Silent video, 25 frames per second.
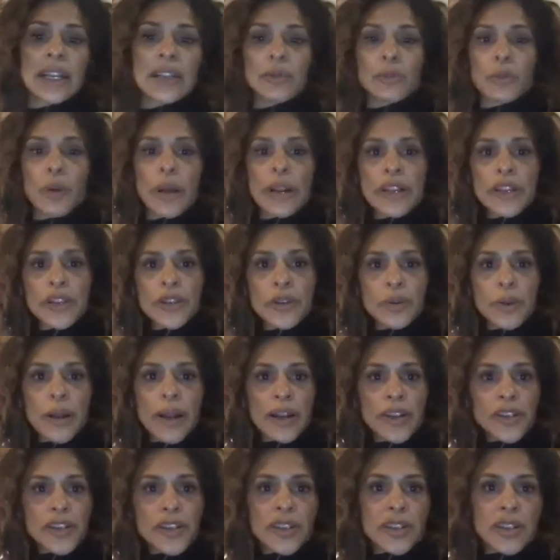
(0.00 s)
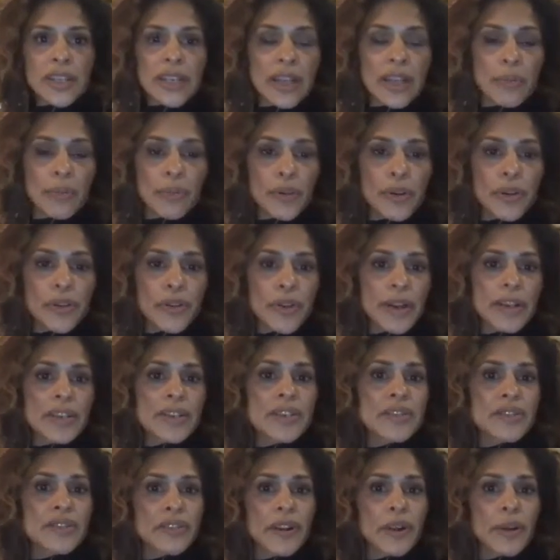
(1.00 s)
when you actually can
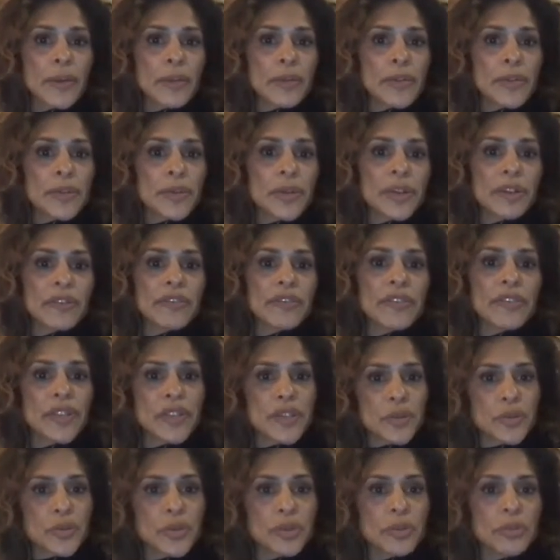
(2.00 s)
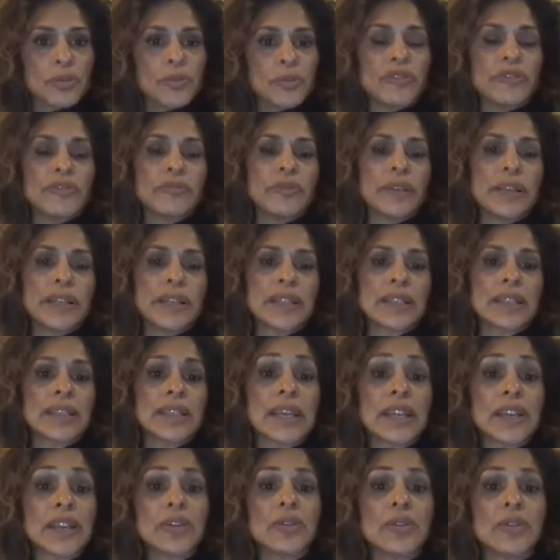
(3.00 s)
progress from doing visual movement,
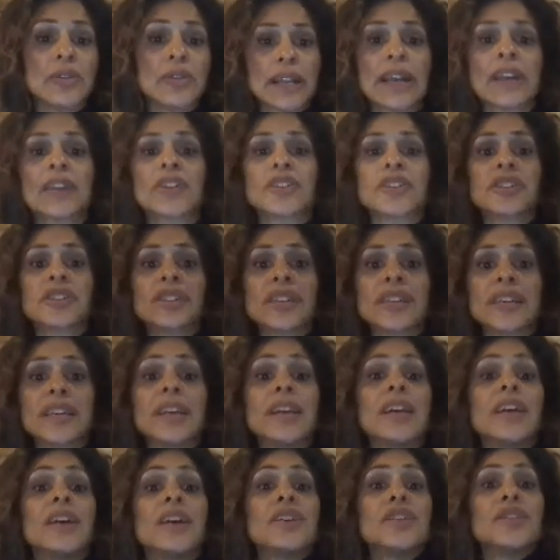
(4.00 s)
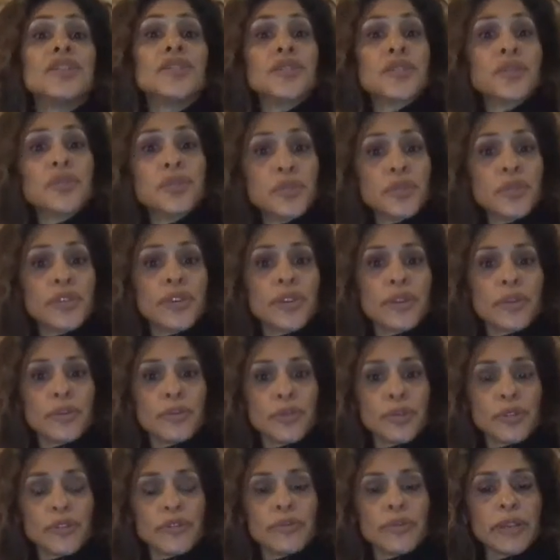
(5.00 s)
then you can actually do the
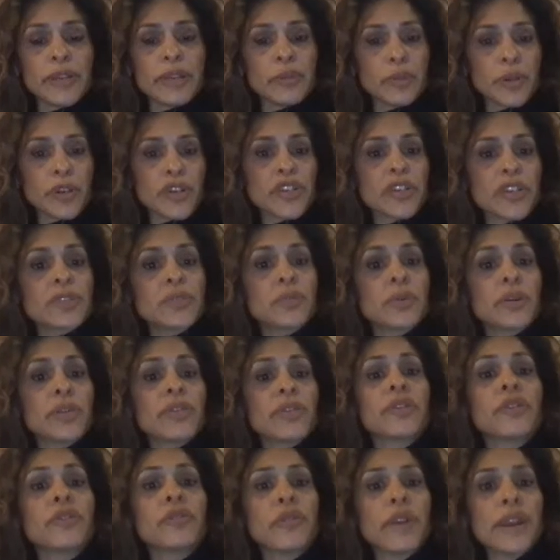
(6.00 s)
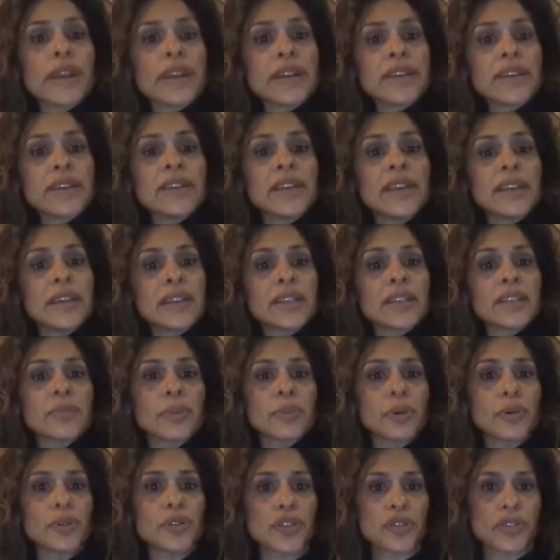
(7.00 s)
movement, which is with graded
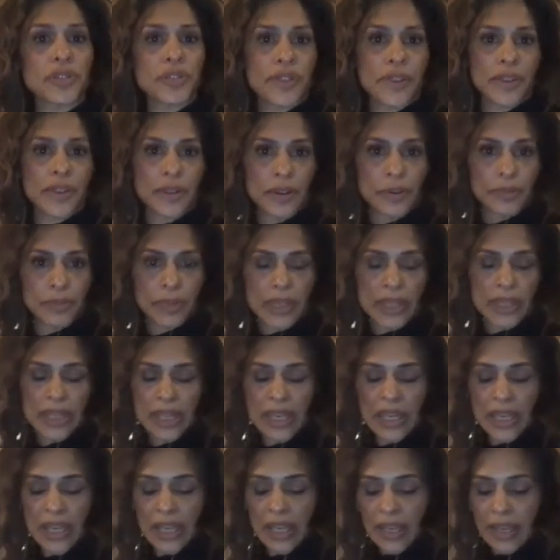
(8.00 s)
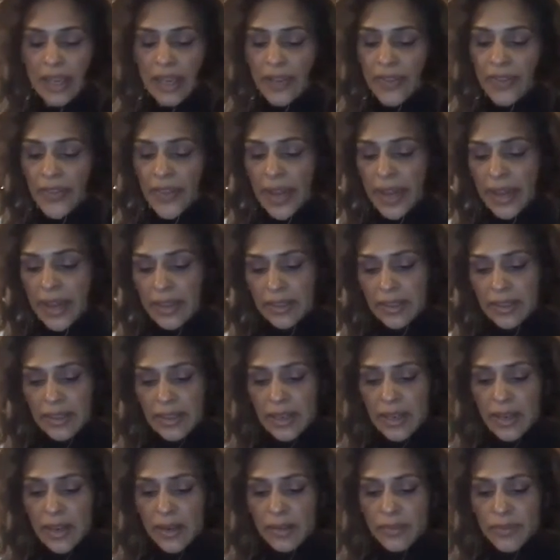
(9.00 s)
exposure therapy. And that
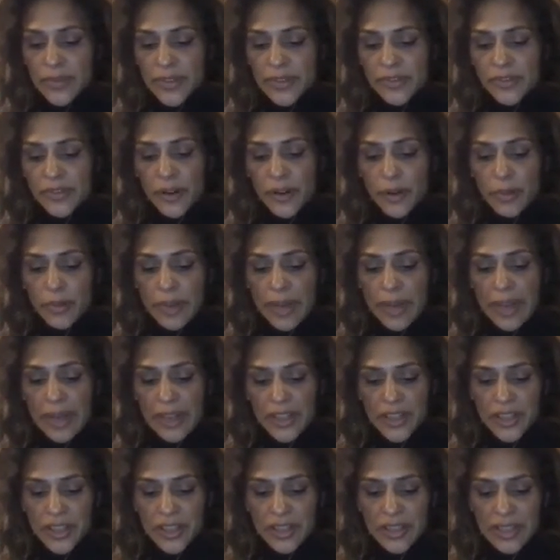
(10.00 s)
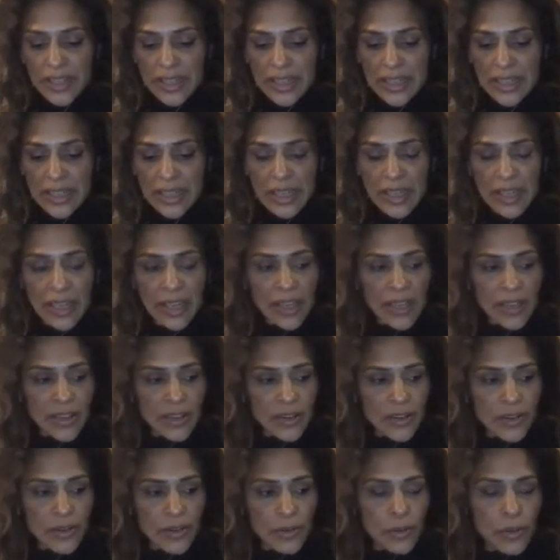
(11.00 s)
comes from actually,
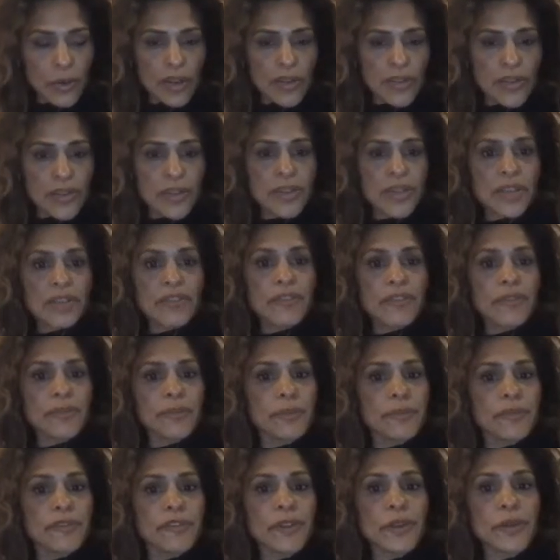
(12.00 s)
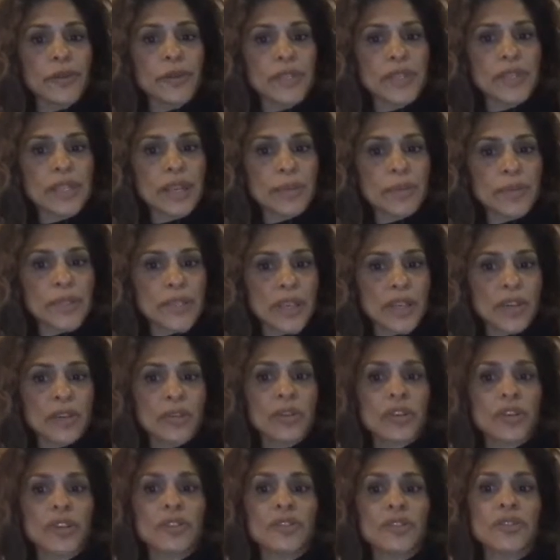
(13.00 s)
there's a few steps that
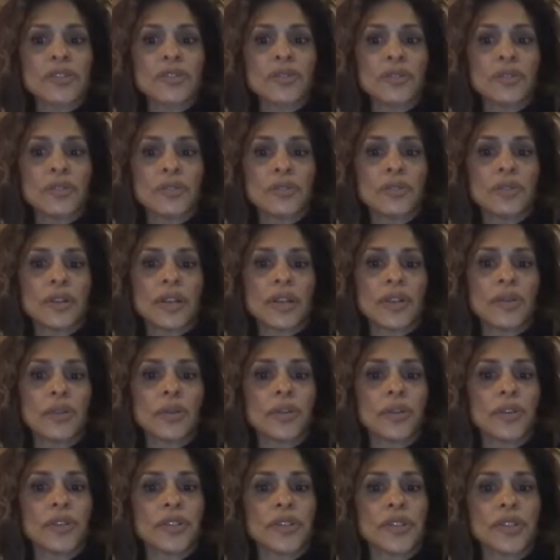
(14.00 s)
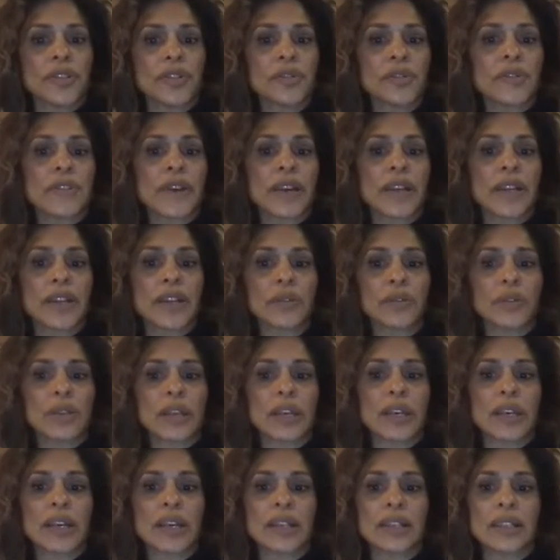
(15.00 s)
you can do in order to do that. You
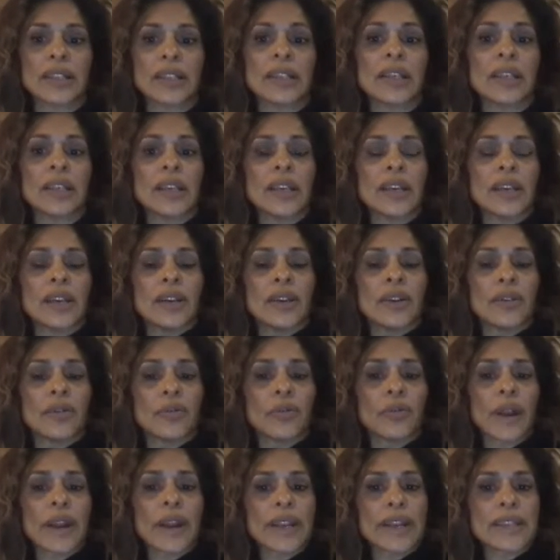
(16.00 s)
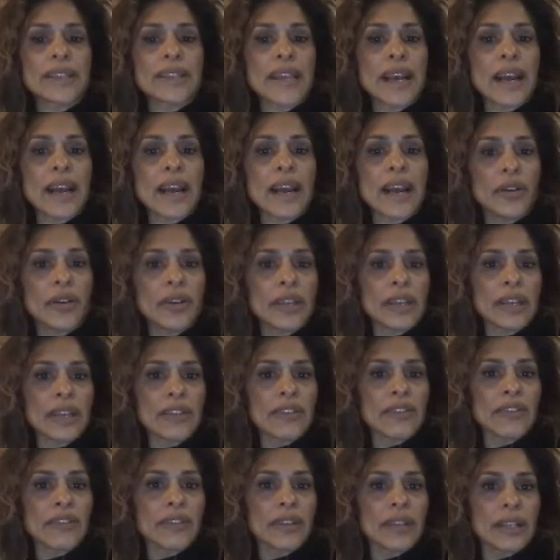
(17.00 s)
can write down
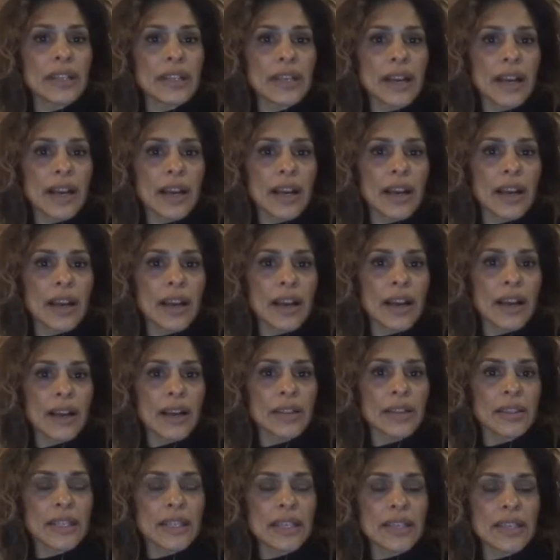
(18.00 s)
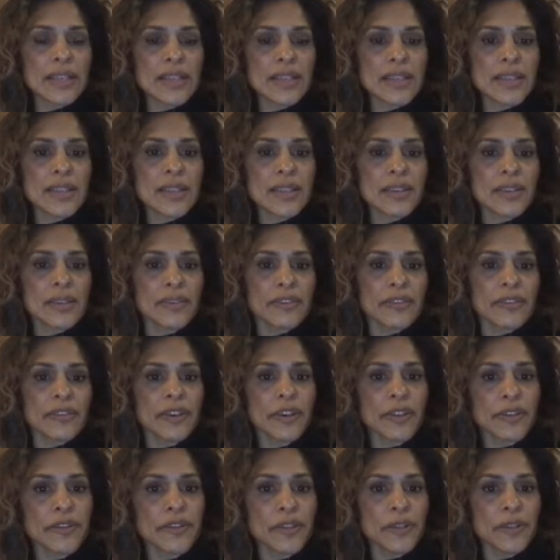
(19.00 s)
in least
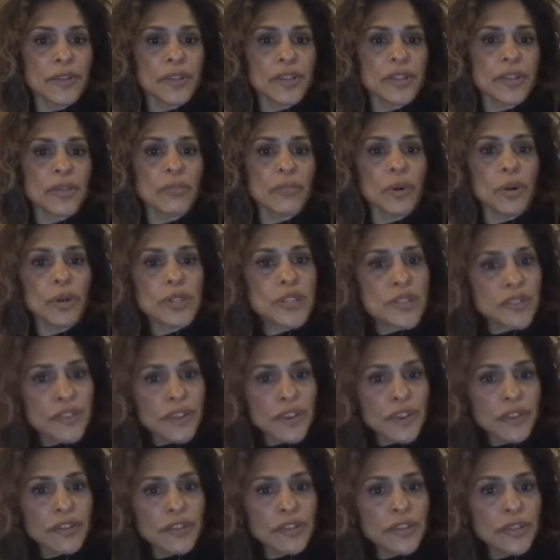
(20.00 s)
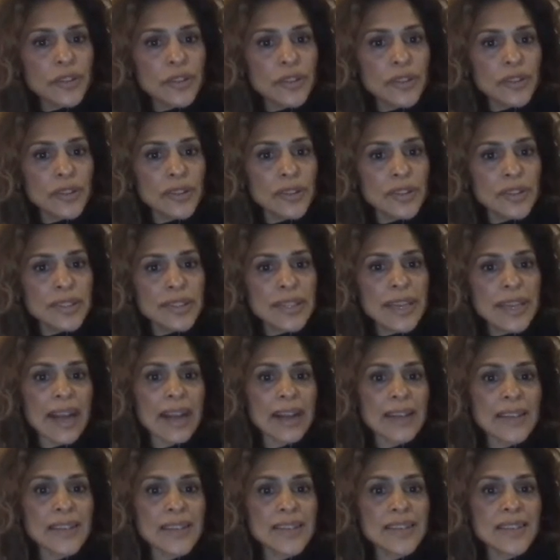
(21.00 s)
fearful to most fearful
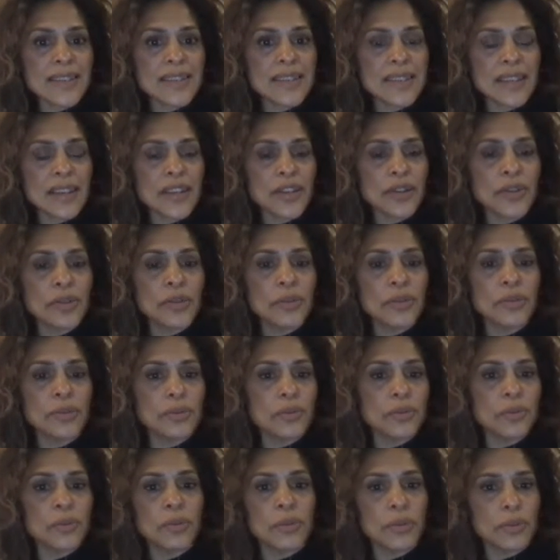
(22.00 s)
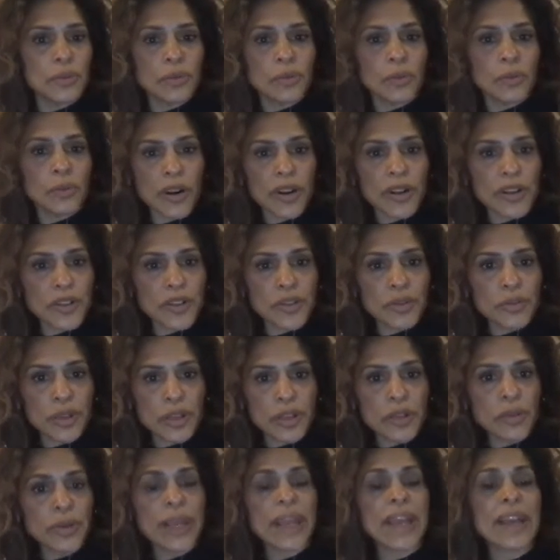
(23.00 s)
tasks that you want to do
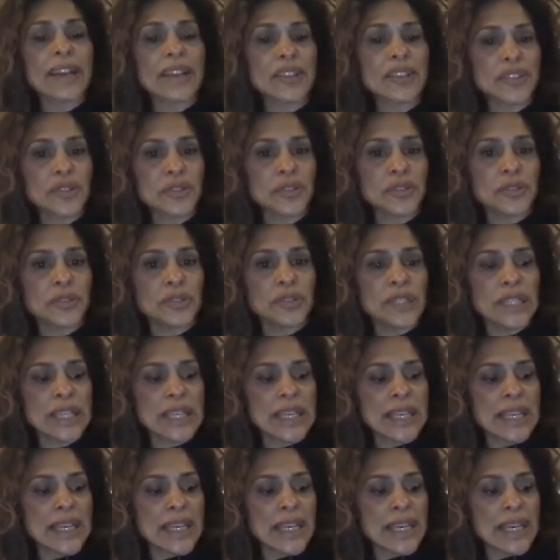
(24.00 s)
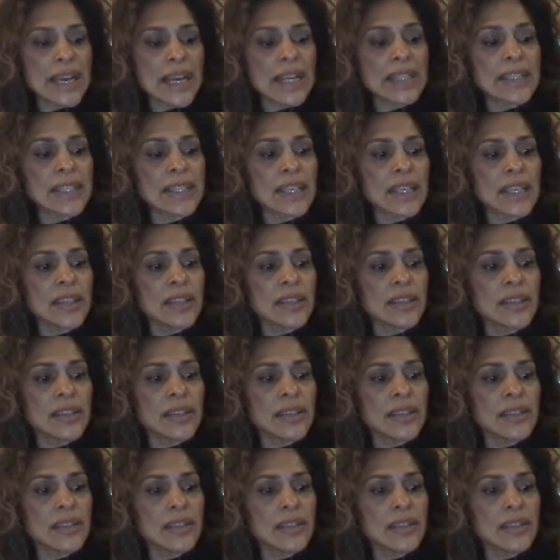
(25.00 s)
but you can't do, and then